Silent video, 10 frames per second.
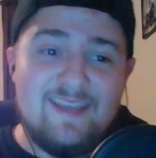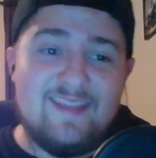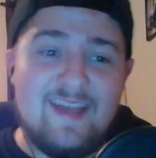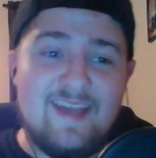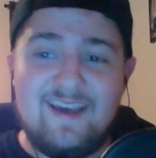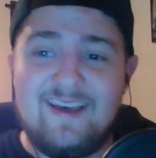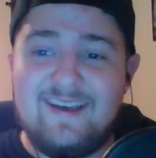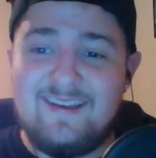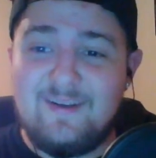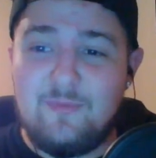
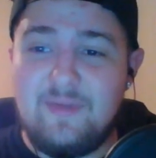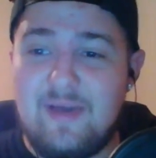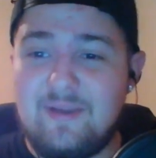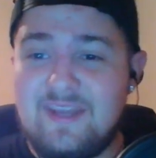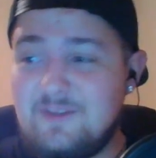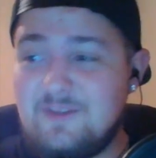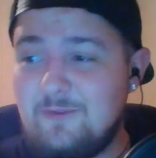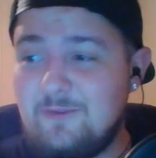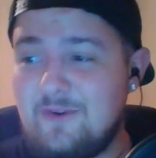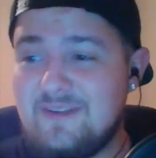that without getting too
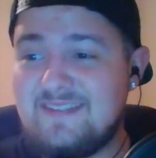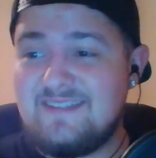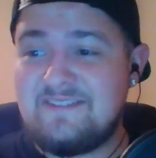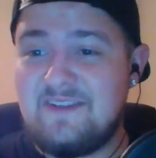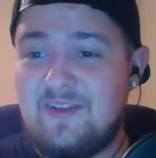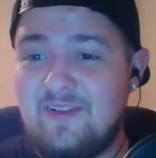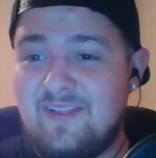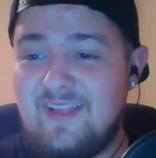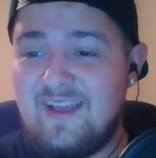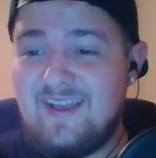far into detail,
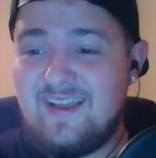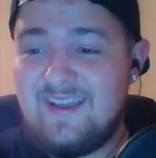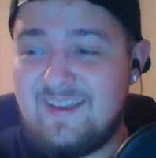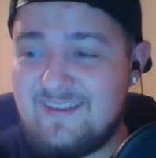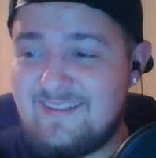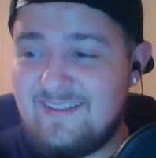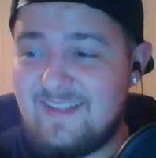I